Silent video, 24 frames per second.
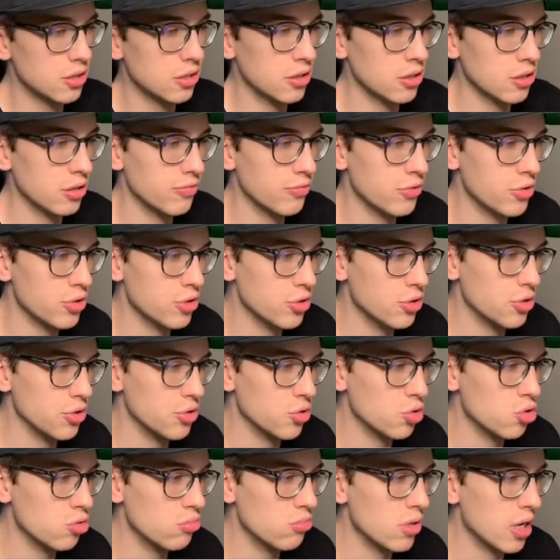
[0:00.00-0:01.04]
of your
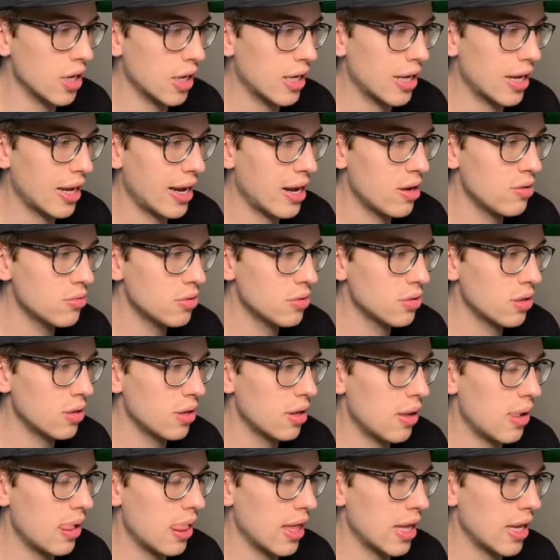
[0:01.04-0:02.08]
Zoom account.
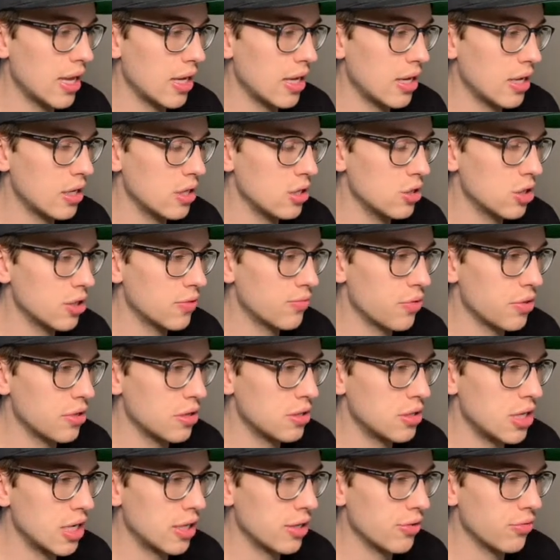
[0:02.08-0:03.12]
And just for the
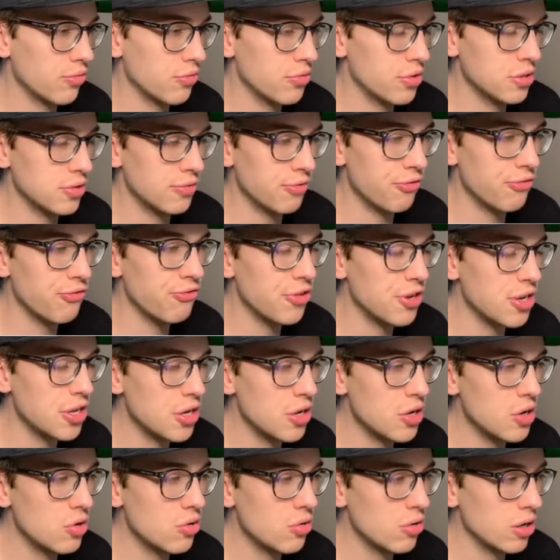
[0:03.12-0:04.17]
sake of this
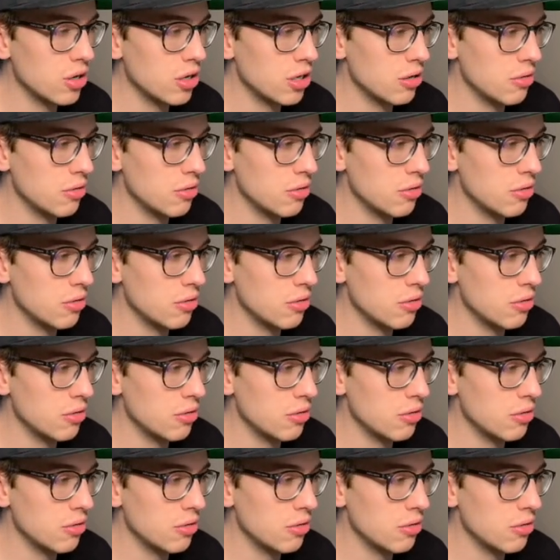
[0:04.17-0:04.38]
video,